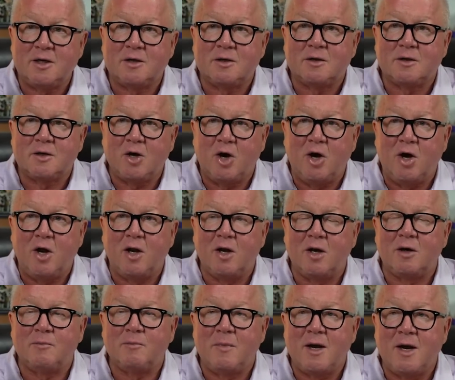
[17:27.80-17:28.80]
call
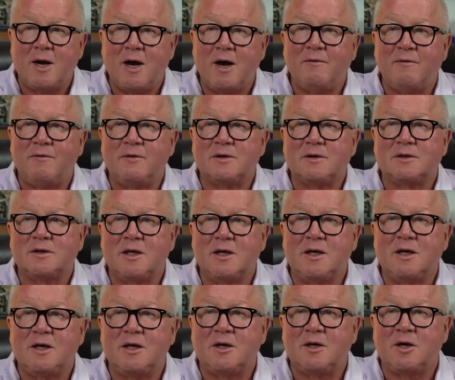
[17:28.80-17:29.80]
my office. They
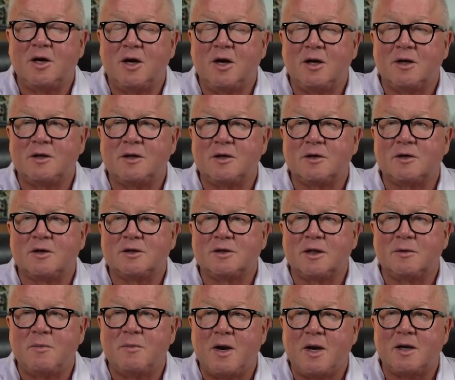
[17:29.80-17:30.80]
need to call here because
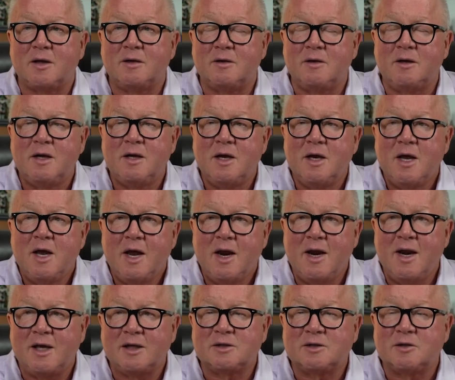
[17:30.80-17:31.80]
I'm not going to
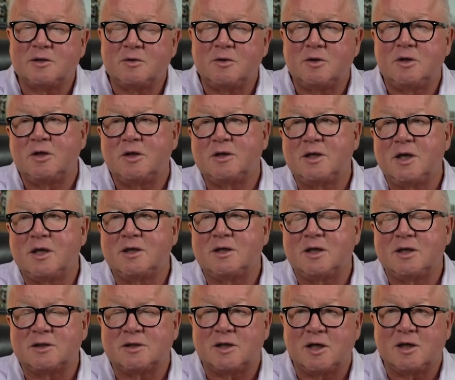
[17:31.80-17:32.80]
announce. You can take a
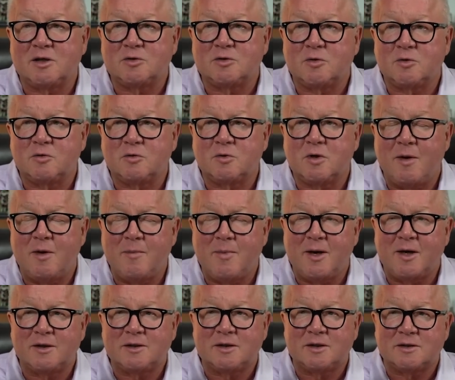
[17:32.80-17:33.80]
testosterone,
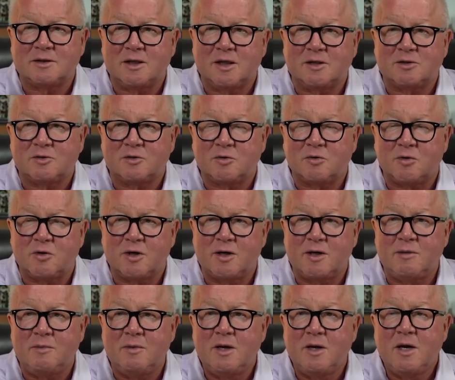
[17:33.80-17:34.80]
compounded testosterone
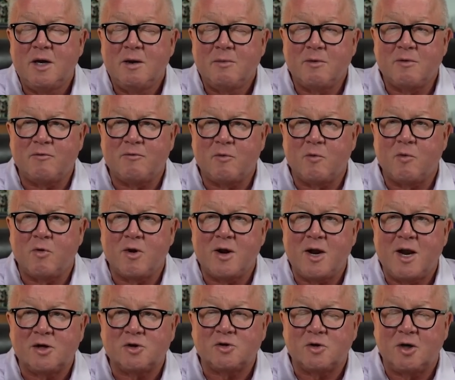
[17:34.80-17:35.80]
cream, but for more
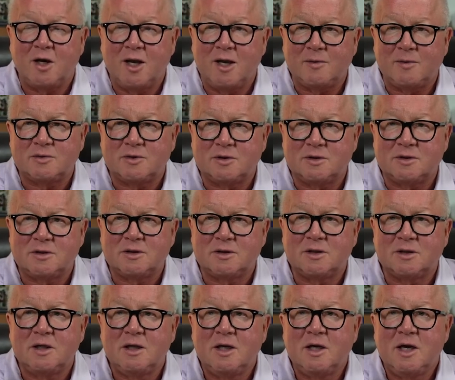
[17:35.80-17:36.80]
natural options,
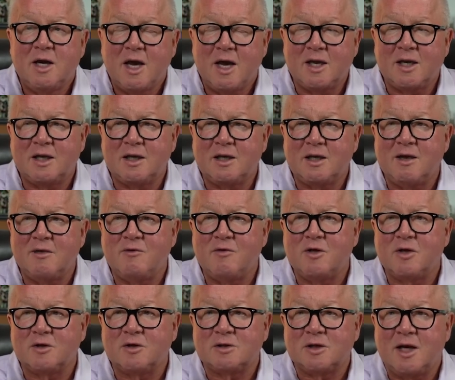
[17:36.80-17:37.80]
I can give you
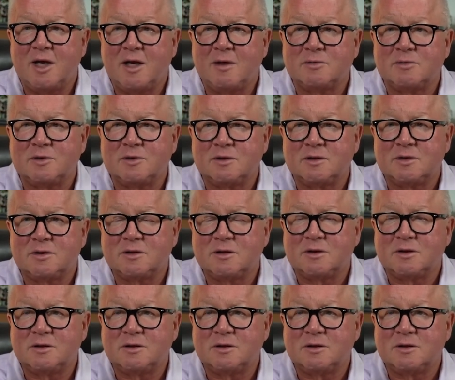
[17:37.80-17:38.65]
those options.